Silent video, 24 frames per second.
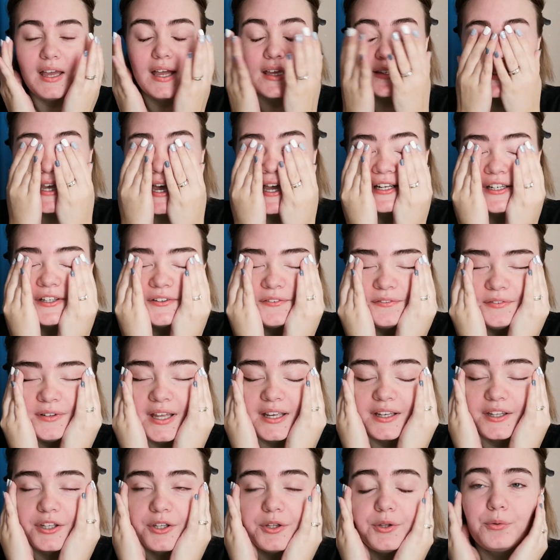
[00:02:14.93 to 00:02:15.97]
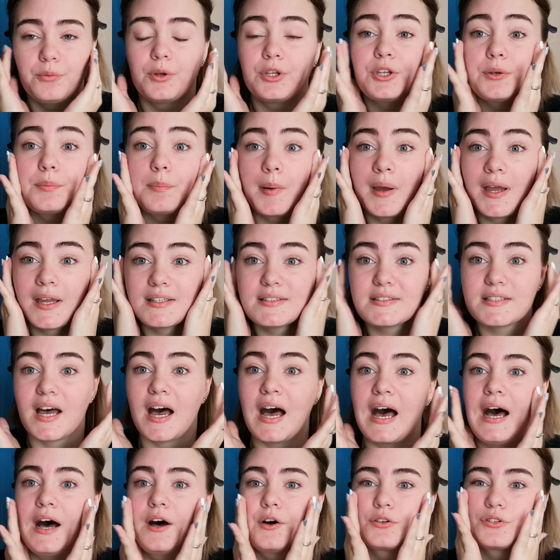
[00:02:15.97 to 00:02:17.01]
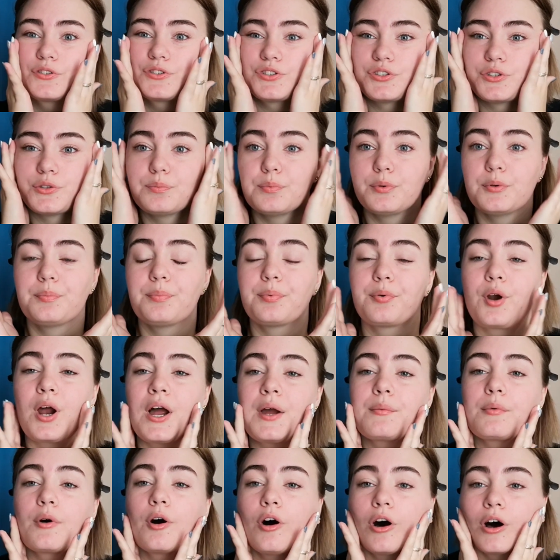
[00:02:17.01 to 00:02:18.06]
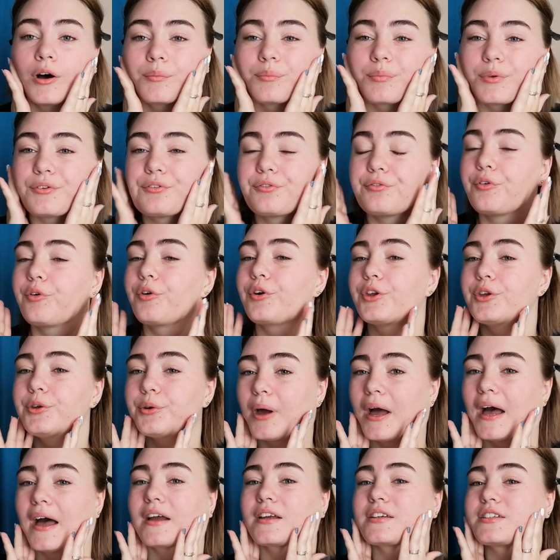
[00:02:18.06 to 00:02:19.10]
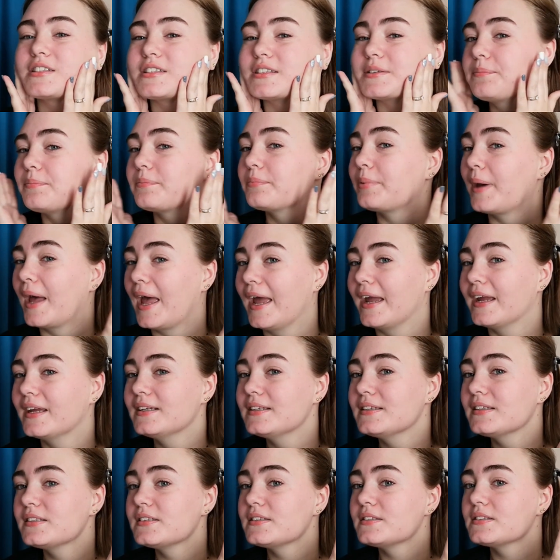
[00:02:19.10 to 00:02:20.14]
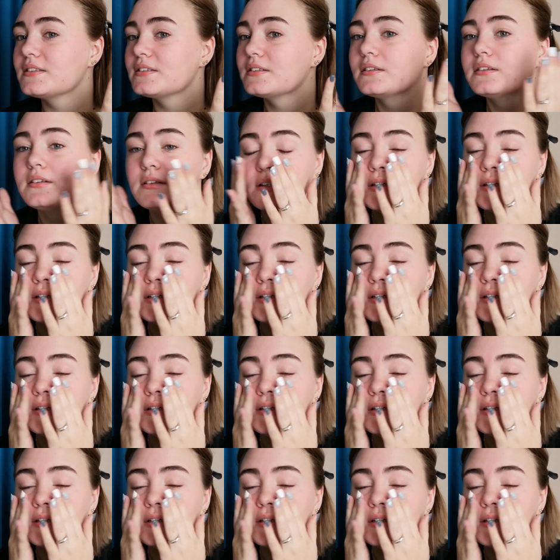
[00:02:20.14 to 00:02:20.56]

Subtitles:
It's kind of like when you paint a house, you put primer on before you actually paint,